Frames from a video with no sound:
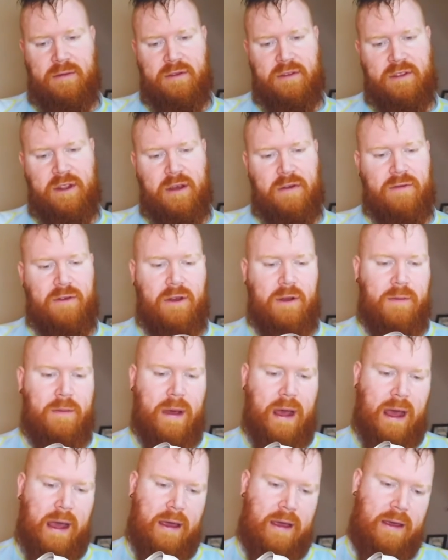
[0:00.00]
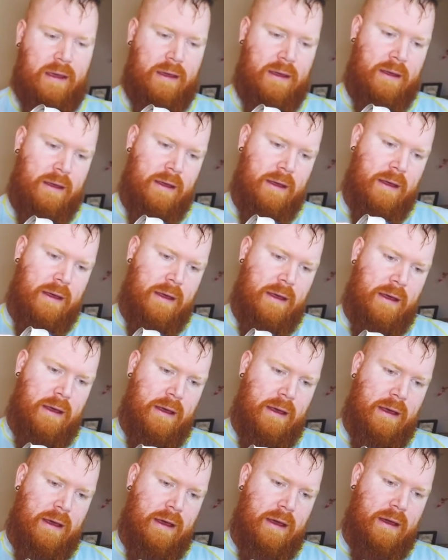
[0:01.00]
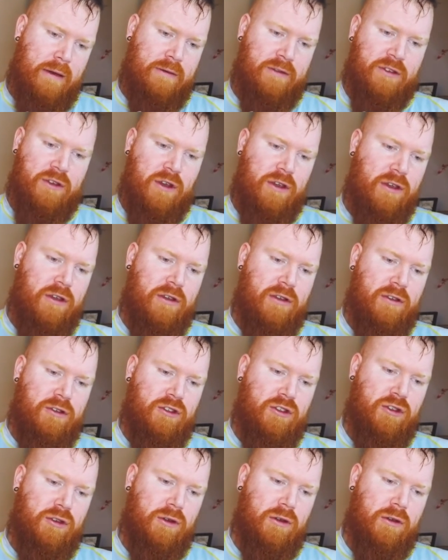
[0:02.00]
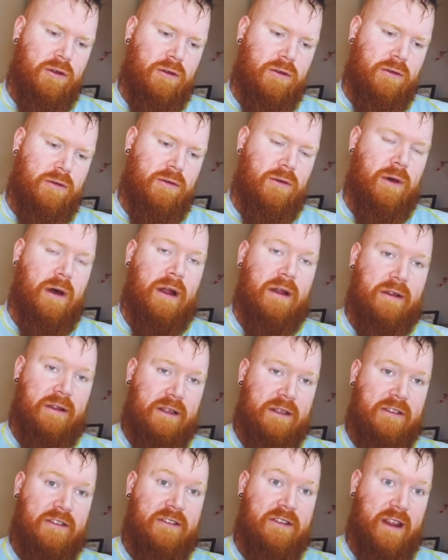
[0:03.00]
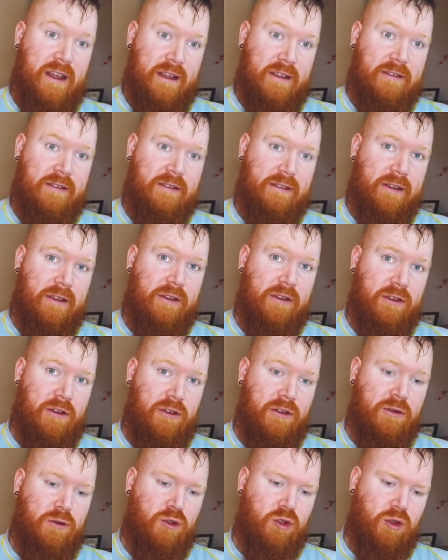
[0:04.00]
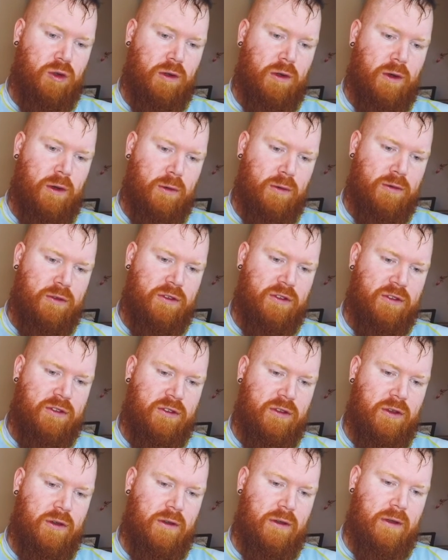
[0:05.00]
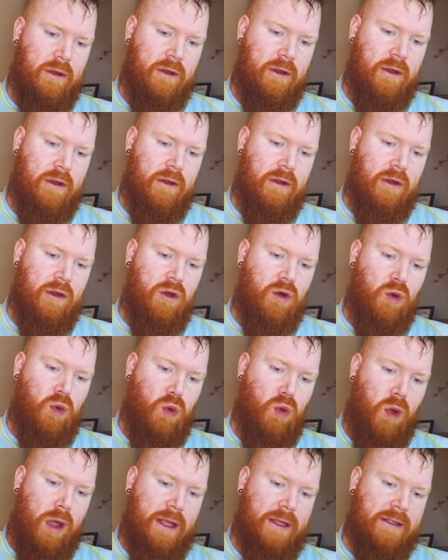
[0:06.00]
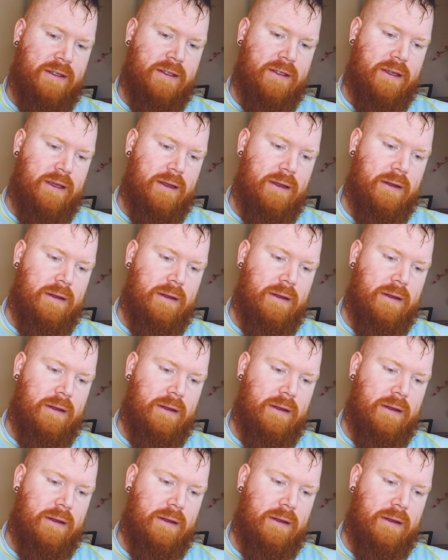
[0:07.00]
stuff on the back. It's got your usual, well, these days, your usual oats, wheat,